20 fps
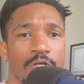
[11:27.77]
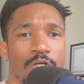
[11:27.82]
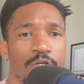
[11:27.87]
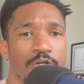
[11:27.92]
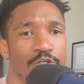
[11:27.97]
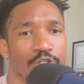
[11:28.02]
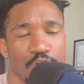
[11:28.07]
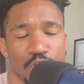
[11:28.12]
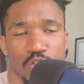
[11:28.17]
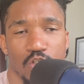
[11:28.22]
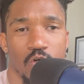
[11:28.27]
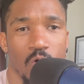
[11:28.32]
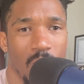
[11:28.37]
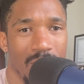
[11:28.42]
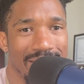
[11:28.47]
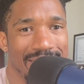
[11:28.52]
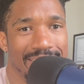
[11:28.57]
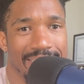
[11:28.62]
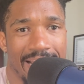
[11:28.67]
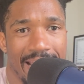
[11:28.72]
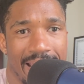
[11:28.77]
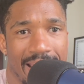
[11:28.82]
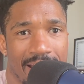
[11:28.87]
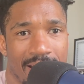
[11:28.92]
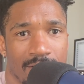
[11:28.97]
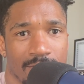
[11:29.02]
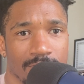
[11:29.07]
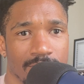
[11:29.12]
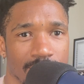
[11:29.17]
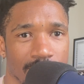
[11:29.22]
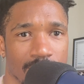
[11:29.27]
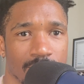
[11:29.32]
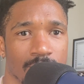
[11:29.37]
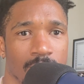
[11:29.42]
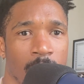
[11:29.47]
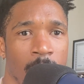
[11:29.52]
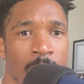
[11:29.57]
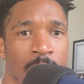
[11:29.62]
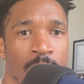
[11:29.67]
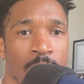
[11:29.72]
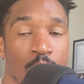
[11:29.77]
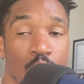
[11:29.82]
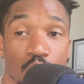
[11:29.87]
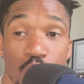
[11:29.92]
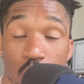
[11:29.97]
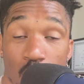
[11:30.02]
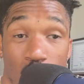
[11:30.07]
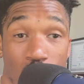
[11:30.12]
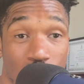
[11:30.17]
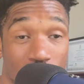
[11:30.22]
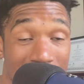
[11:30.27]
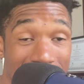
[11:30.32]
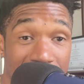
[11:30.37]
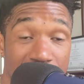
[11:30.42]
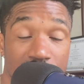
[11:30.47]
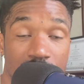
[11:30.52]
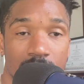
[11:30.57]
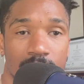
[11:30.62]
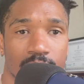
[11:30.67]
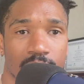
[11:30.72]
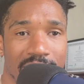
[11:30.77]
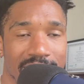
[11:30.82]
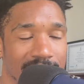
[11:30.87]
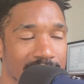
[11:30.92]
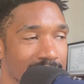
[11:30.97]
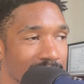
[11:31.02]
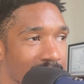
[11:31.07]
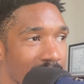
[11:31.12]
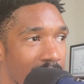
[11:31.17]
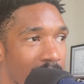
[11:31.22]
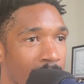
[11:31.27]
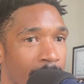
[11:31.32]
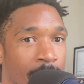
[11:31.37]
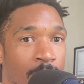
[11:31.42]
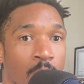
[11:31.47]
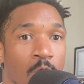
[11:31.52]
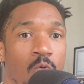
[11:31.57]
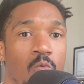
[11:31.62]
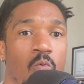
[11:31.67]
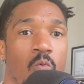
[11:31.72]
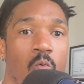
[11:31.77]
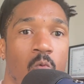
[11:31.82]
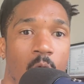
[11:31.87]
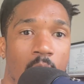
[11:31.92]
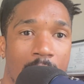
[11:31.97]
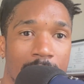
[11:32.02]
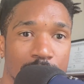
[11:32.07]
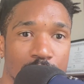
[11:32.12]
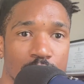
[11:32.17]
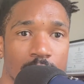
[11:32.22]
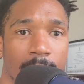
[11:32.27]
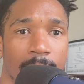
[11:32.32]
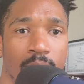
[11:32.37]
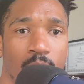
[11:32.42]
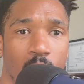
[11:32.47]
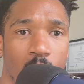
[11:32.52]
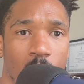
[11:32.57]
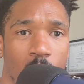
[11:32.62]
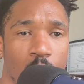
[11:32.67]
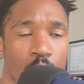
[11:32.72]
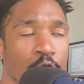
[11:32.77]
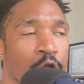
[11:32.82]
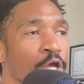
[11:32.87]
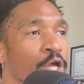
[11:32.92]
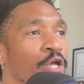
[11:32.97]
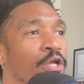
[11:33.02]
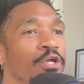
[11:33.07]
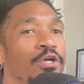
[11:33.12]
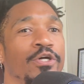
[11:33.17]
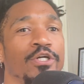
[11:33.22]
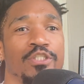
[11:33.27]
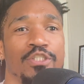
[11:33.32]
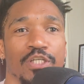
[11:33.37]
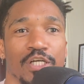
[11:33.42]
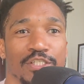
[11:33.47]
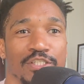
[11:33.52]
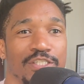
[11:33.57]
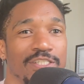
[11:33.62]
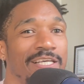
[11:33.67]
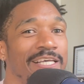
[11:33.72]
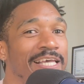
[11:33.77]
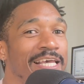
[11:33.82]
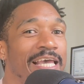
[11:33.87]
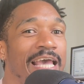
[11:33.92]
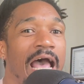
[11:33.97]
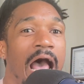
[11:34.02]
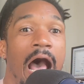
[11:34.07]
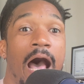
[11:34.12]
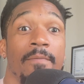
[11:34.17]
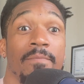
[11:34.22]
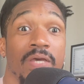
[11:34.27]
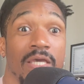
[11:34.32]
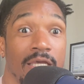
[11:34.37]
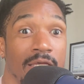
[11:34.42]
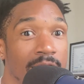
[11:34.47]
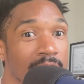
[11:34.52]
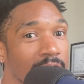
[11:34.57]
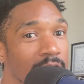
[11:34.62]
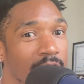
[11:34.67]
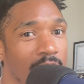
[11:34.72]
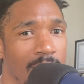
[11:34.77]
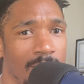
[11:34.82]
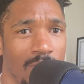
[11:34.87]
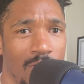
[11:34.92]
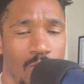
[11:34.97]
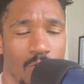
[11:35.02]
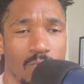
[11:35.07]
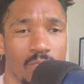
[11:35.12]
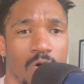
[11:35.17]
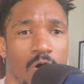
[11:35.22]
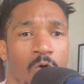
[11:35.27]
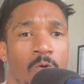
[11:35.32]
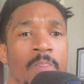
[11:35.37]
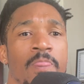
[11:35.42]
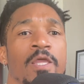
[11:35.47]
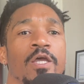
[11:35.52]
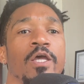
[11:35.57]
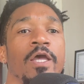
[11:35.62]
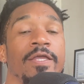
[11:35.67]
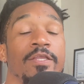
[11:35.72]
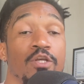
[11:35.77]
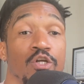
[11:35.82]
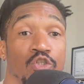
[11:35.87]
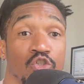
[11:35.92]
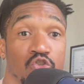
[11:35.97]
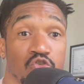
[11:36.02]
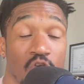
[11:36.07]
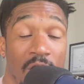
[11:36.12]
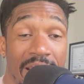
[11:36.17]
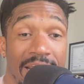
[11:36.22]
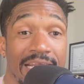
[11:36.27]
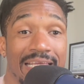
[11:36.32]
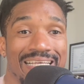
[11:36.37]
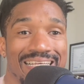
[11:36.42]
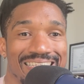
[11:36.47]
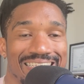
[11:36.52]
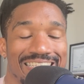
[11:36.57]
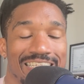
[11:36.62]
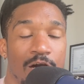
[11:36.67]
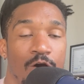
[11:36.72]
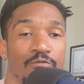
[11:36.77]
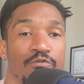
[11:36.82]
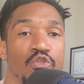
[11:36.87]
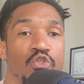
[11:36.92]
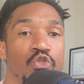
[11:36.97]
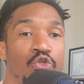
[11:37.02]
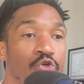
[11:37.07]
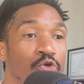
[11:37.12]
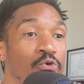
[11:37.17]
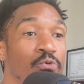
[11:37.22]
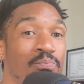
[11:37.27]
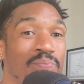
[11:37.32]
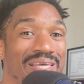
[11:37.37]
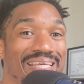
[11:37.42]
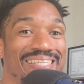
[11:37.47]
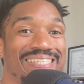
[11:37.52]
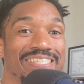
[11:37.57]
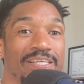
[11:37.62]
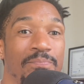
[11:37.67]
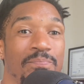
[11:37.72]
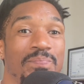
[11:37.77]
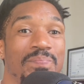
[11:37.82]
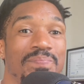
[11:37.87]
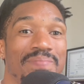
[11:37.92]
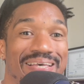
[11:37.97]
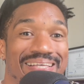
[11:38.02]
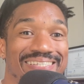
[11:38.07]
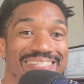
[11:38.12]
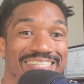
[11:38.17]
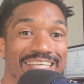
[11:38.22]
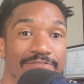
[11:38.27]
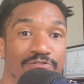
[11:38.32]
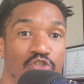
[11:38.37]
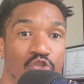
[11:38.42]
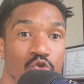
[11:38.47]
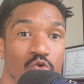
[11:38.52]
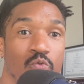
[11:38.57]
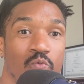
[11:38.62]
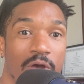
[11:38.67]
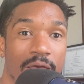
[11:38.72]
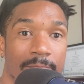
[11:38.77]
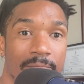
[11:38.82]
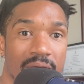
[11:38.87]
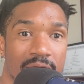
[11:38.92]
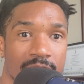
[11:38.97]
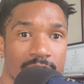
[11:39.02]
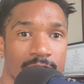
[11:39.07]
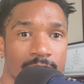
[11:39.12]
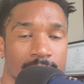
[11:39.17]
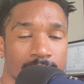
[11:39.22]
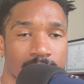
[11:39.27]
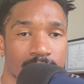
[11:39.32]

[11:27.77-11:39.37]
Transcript: You're just going to town. You're wasting precious time watching porn. You're just, come on, bro. And you're training yourself to be submissive to women.